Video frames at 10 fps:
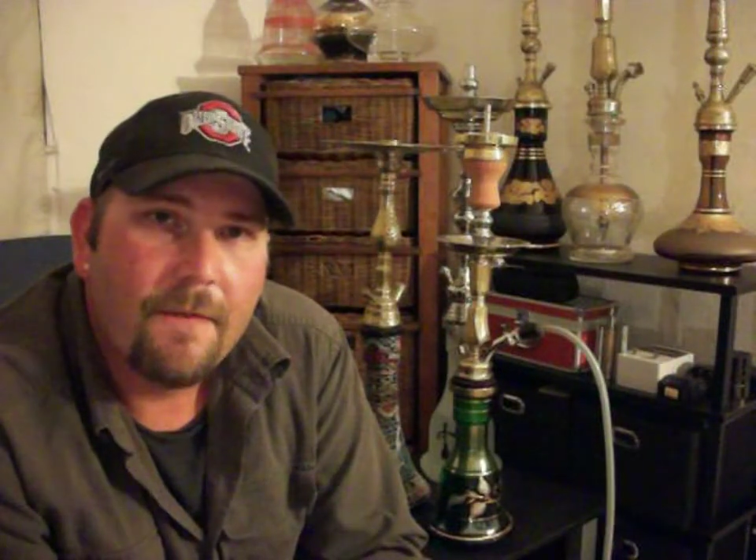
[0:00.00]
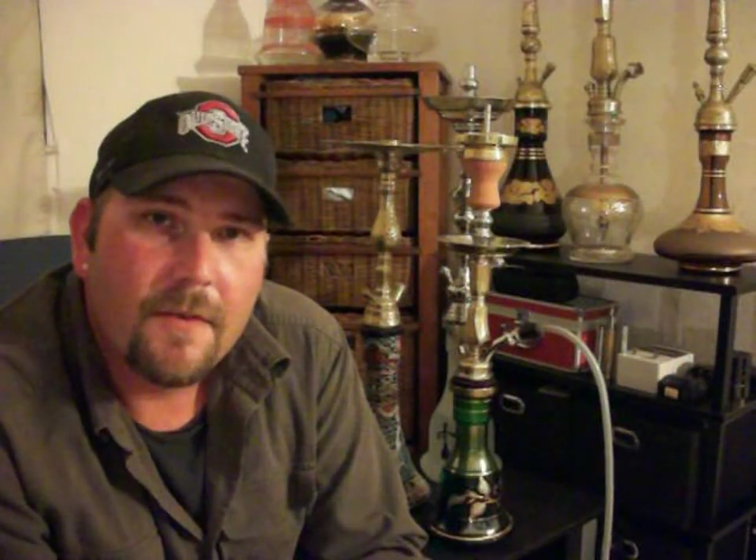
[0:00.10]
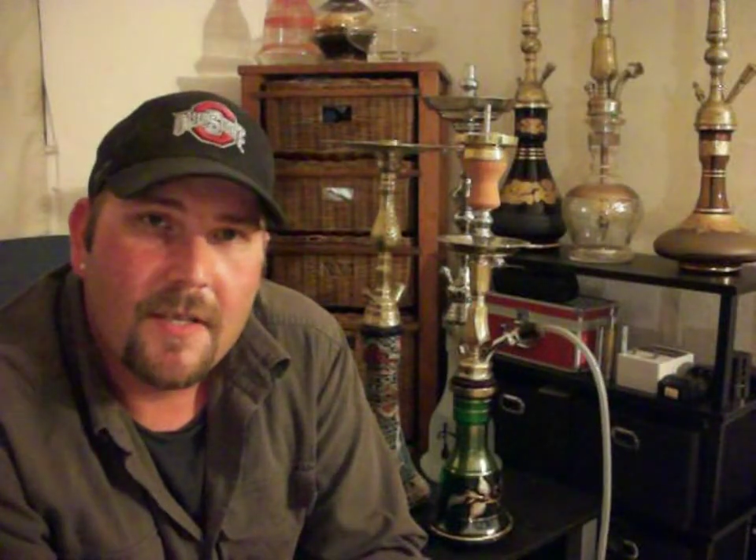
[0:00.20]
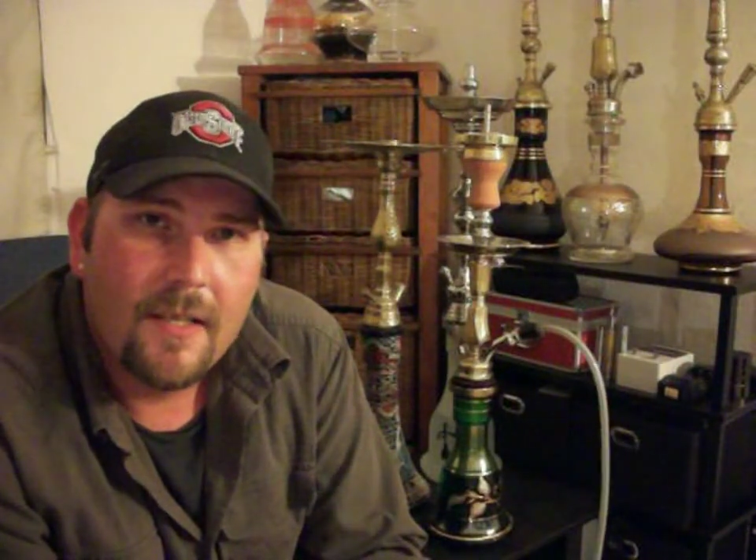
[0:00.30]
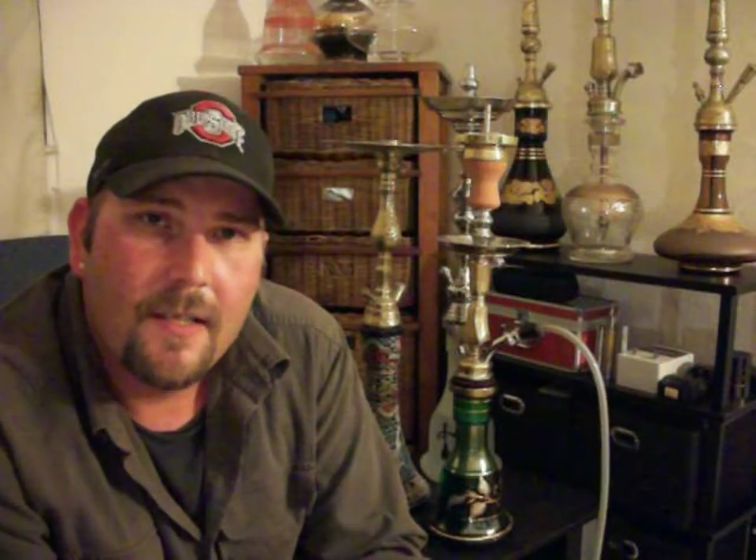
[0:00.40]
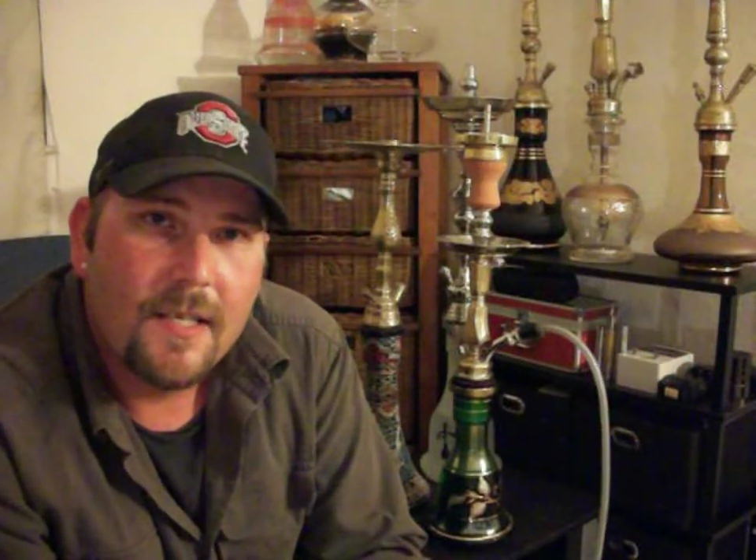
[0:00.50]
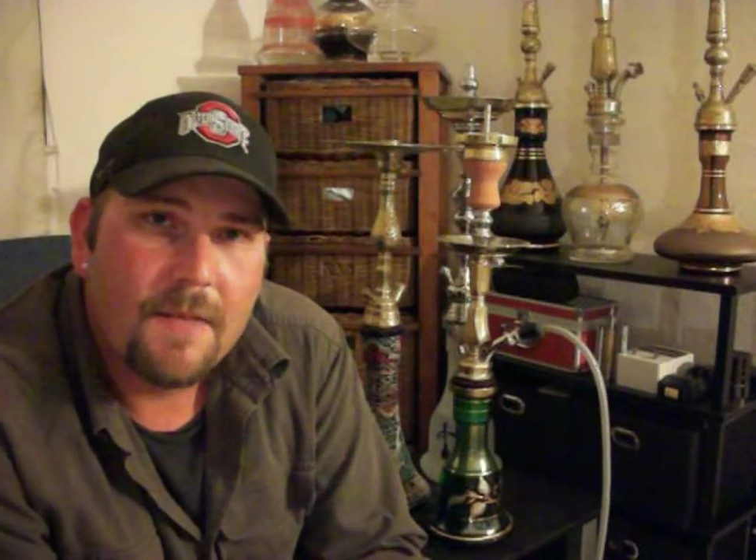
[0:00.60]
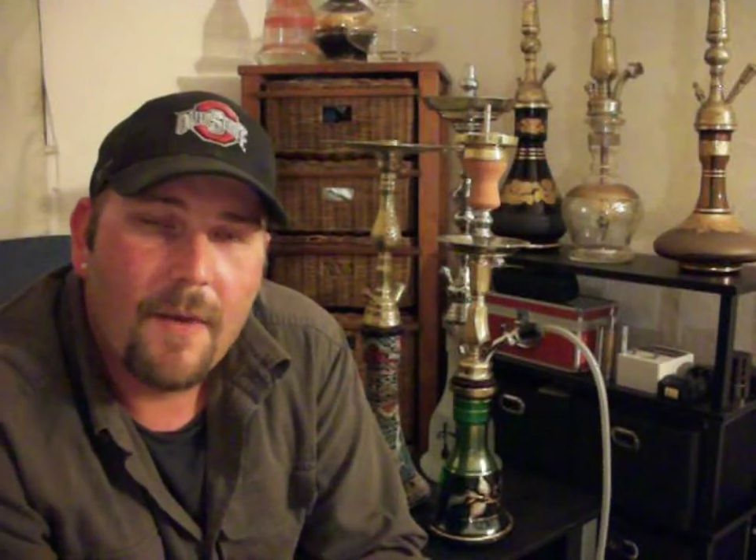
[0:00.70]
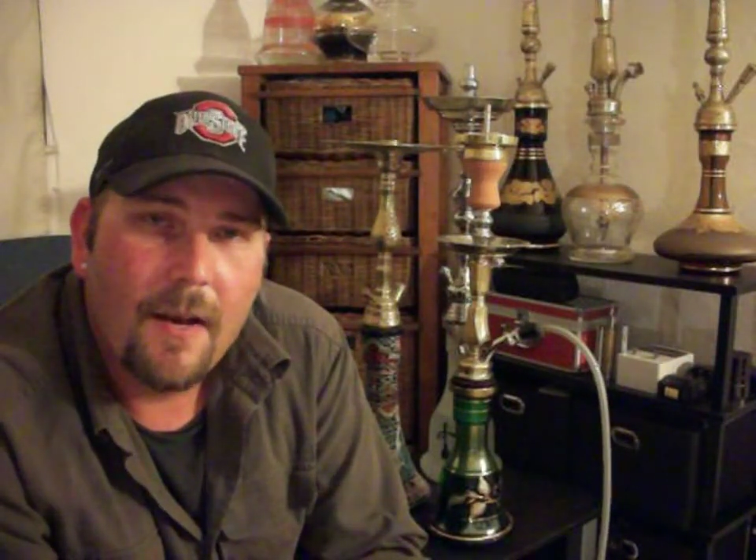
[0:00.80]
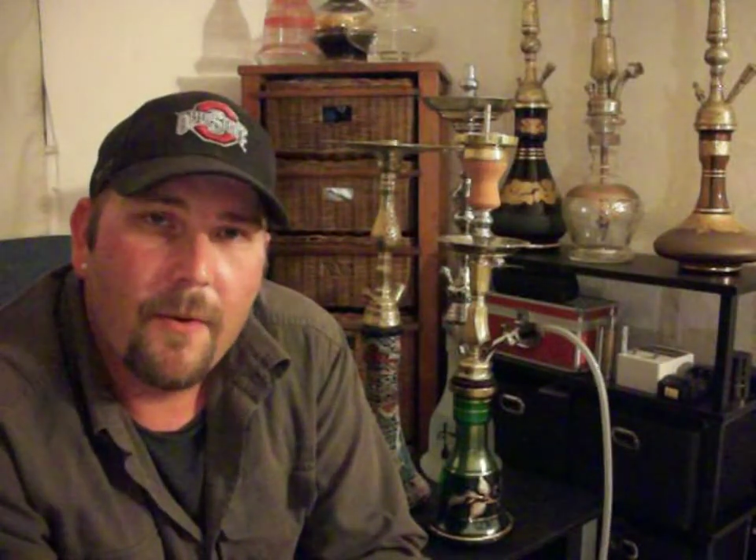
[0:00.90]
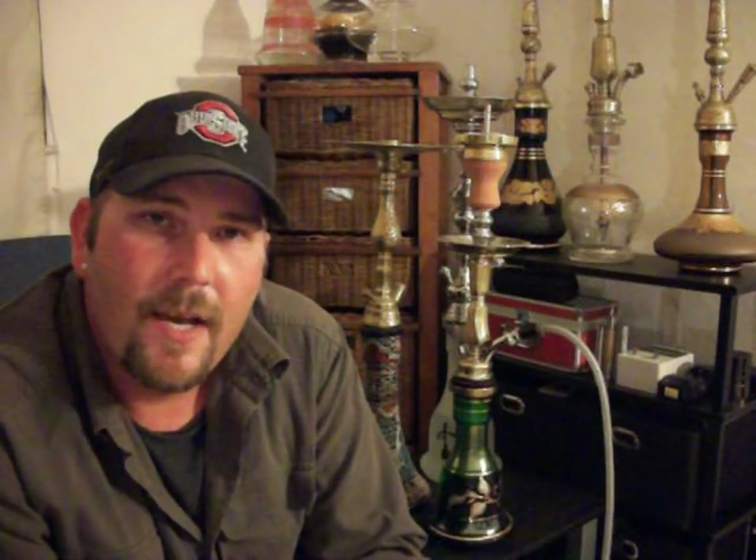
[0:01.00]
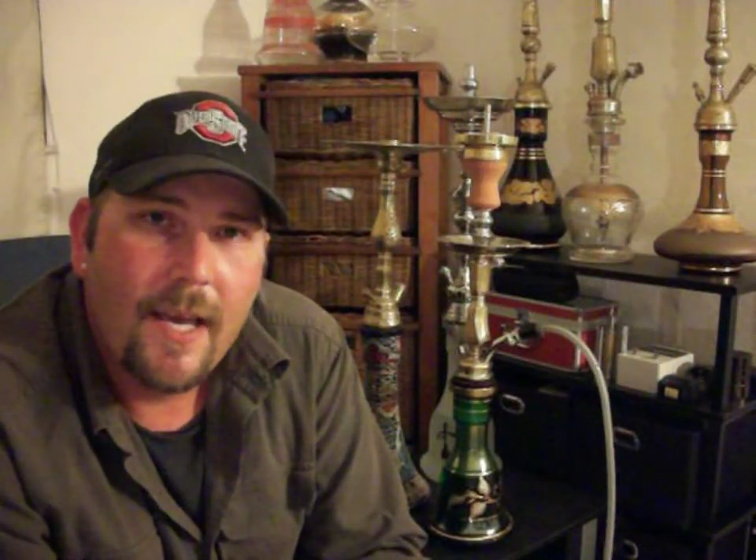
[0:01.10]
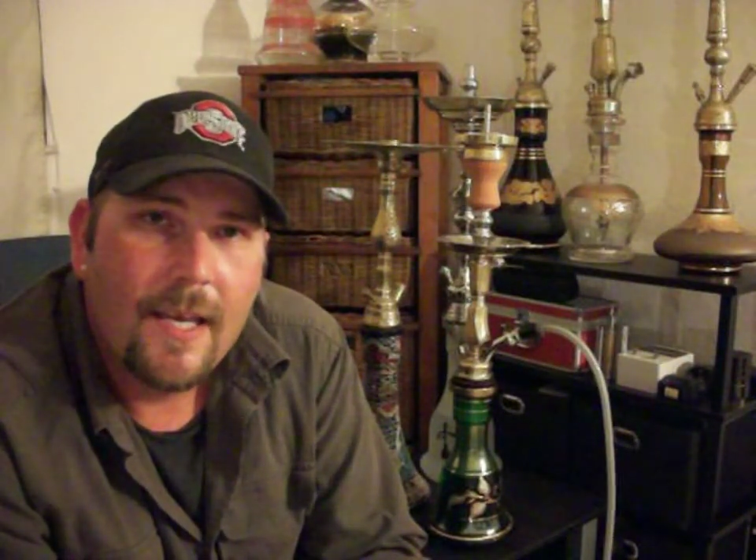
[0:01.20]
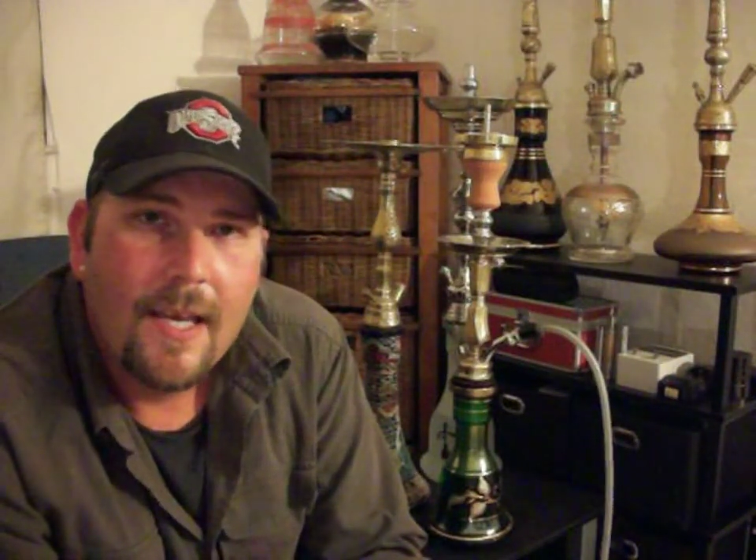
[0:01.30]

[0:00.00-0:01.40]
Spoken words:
for sending this my way.